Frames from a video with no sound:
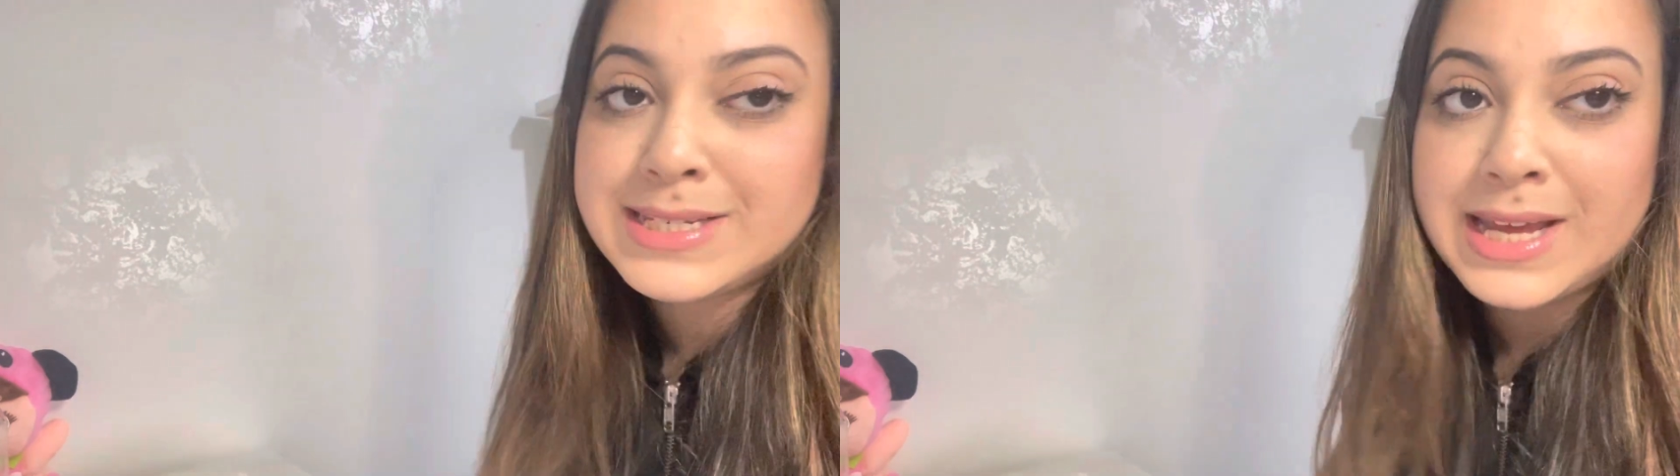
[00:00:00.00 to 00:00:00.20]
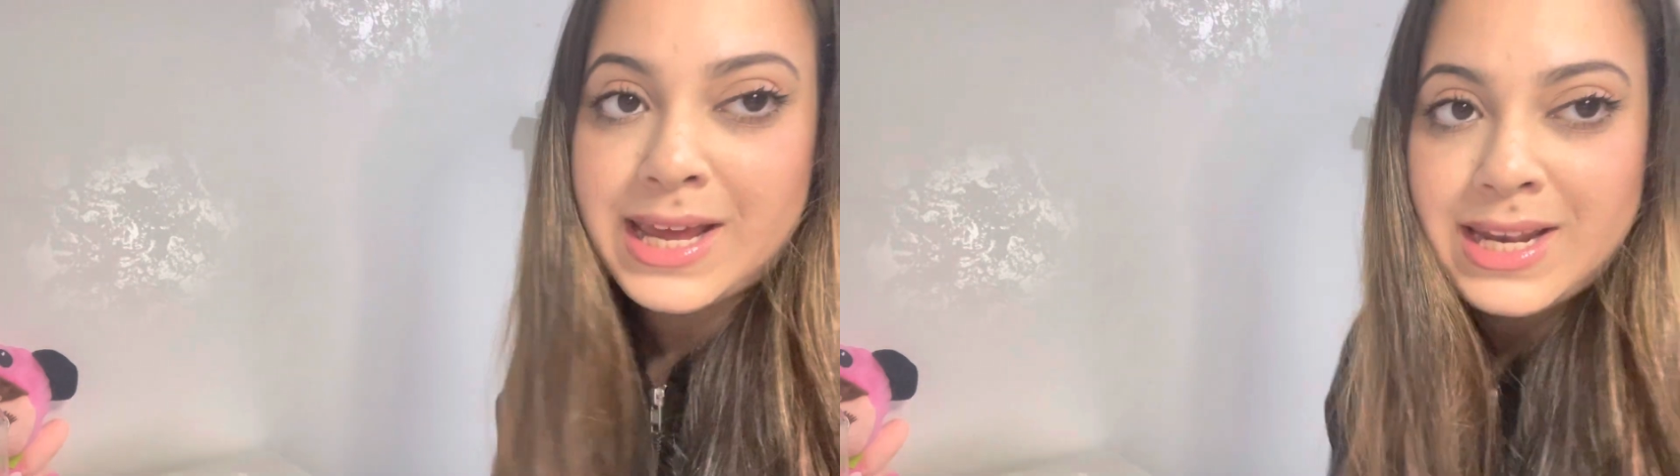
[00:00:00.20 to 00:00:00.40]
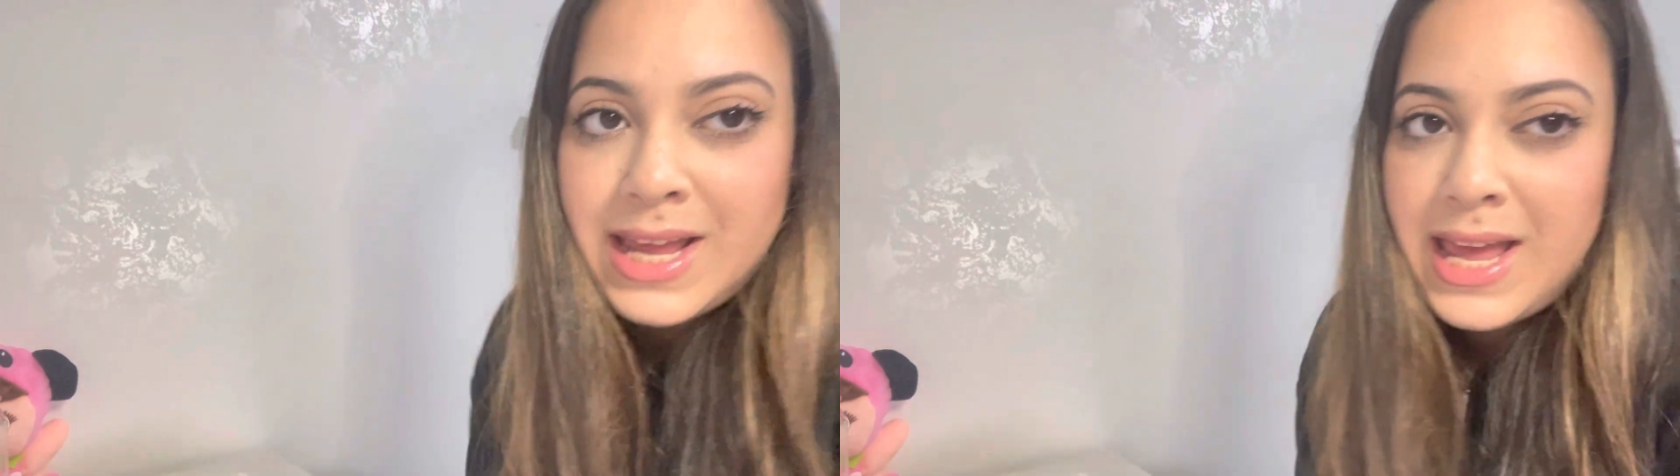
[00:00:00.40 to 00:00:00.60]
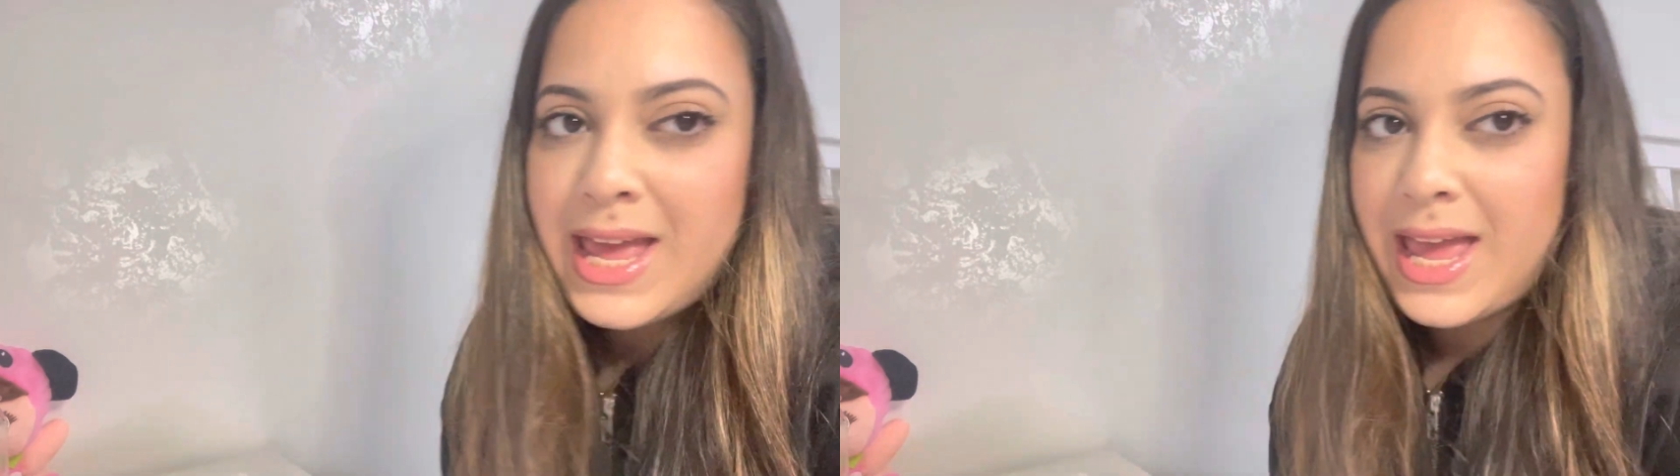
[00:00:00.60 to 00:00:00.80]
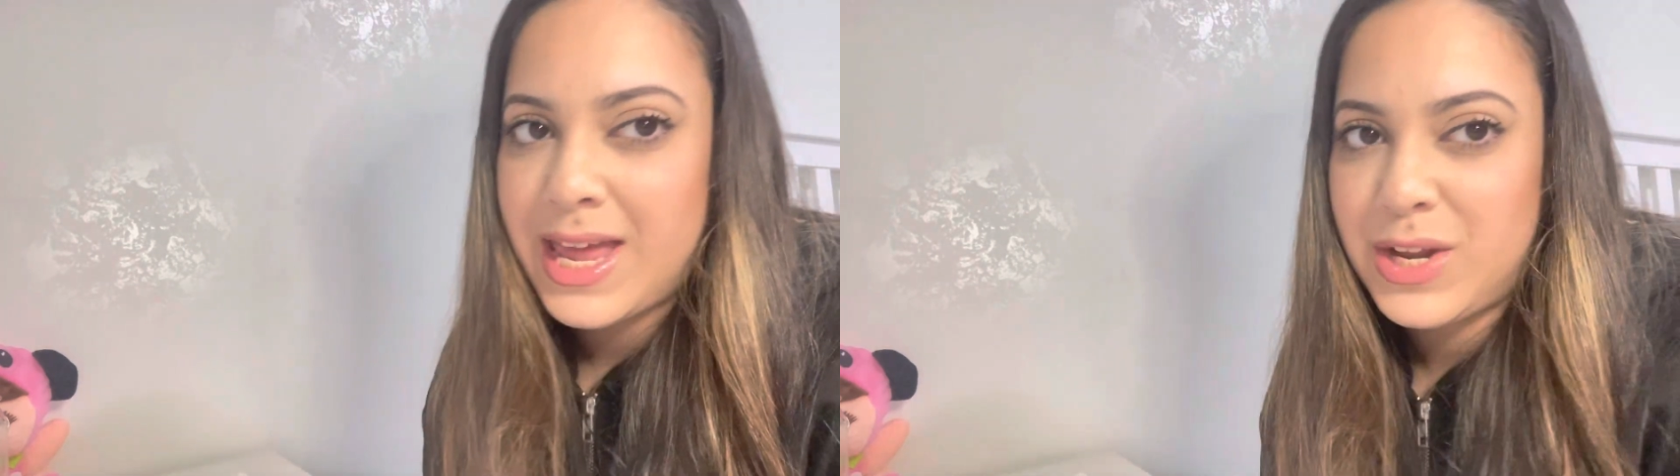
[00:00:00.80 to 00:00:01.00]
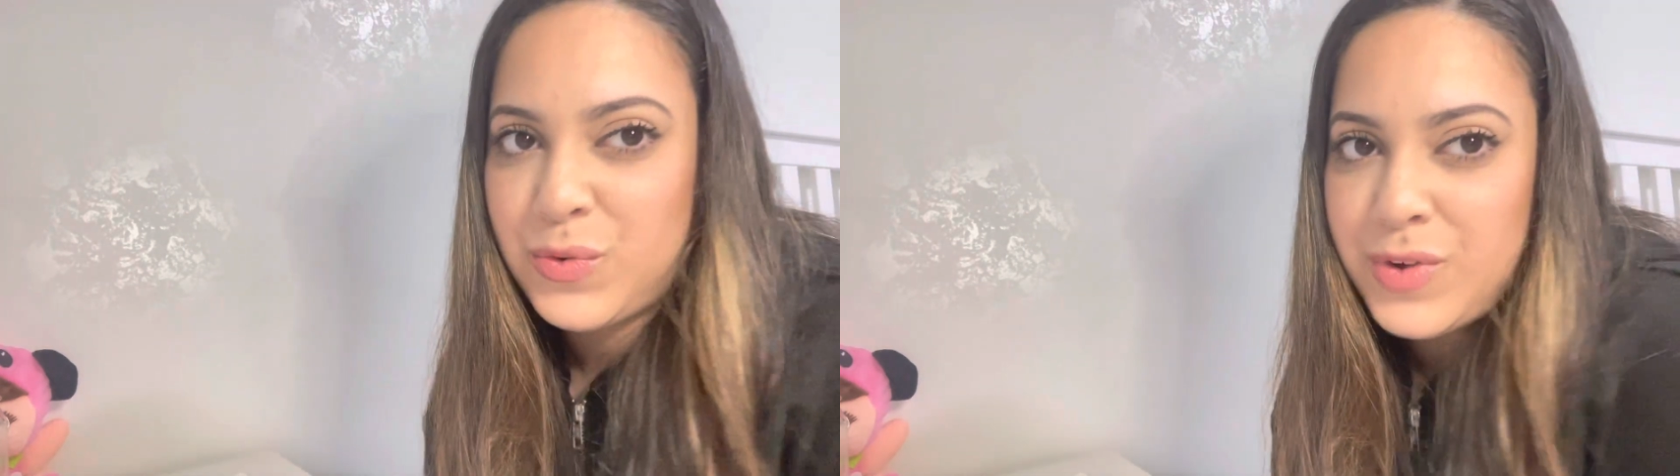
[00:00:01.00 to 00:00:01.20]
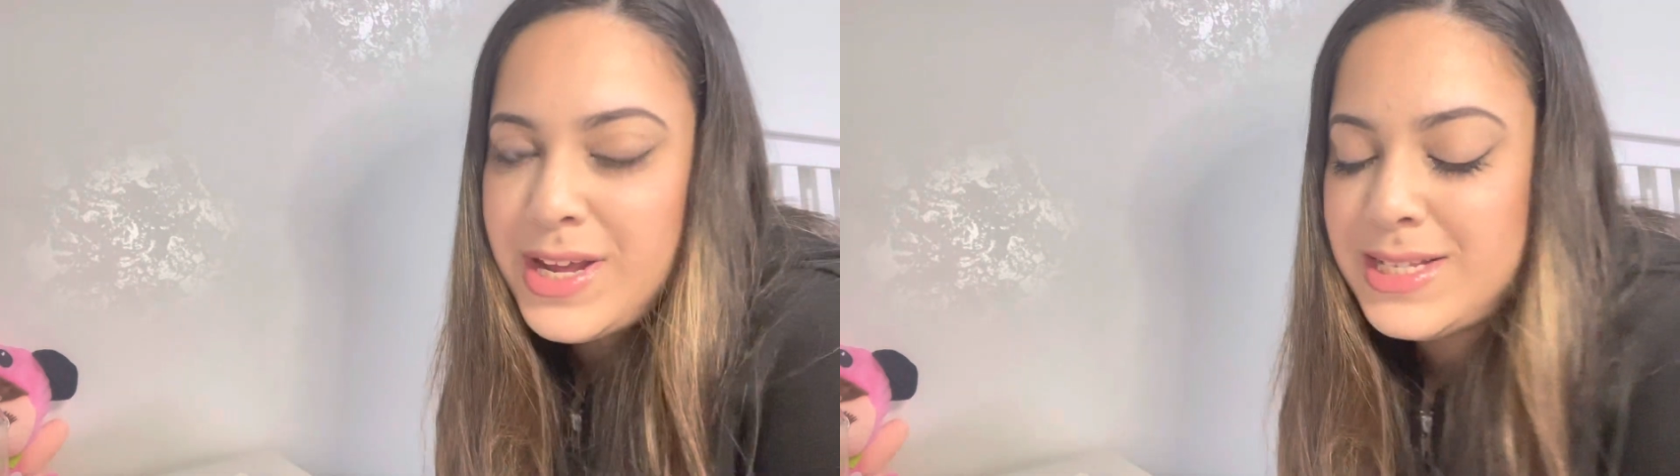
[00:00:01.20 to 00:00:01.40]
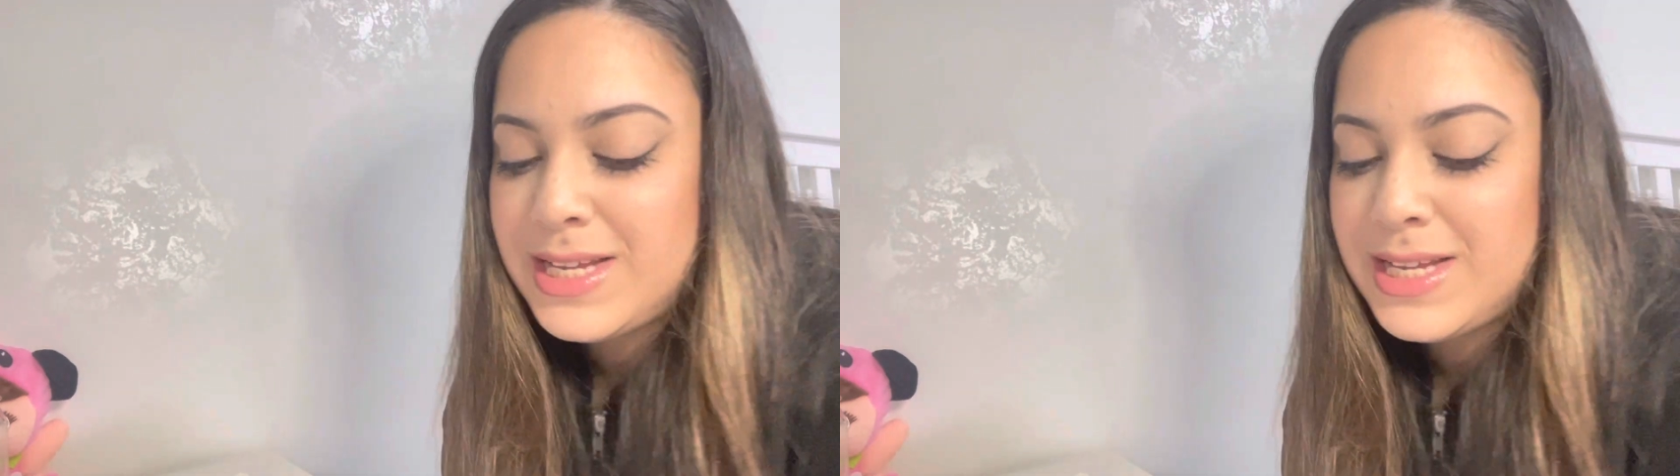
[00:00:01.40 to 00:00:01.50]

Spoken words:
10, and it reads,